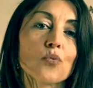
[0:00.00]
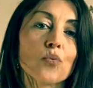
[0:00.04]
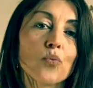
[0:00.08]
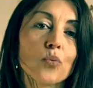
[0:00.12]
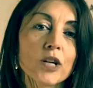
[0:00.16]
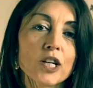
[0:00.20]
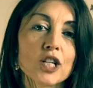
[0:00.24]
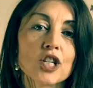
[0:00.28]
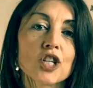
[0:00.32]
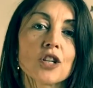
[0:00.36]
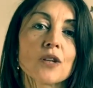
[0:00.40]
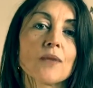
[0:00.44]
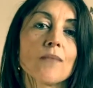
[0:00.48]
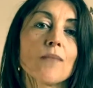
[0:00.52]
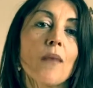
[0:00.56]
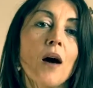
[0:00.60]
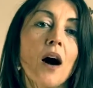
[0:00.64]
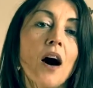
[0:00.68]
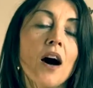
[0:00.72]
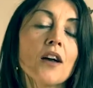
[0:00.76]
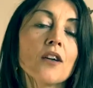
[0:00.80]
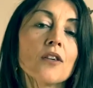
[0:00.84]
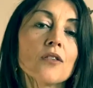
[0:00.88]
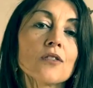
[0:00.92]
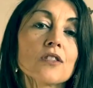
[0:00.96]
rigid
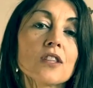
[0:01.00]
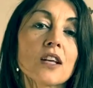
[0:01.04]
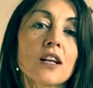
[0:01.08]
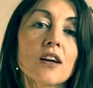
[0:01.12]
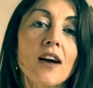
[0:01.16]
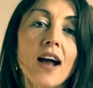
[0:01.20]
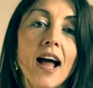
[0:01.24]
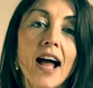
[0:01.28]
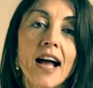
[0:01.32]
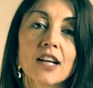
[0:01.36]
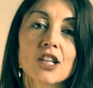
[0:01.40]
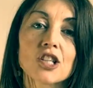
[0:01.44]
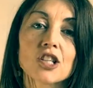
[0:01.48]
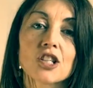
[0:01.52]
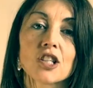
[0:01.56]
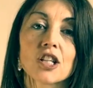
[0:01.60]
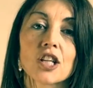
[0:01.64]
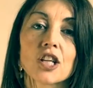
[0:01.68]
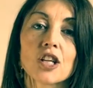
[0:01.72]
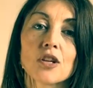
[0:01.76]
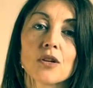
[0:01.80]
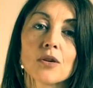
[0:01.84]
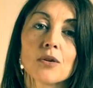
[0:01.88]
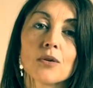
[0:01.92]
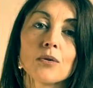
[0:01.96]
models that are actually
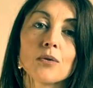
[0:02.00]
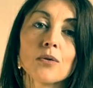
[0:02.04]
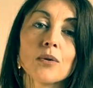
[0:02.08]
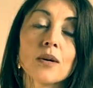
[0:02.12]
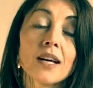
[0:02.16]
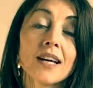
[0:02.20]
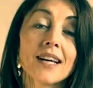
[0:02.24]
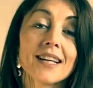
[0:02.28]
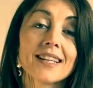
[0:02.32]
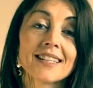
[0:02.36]
you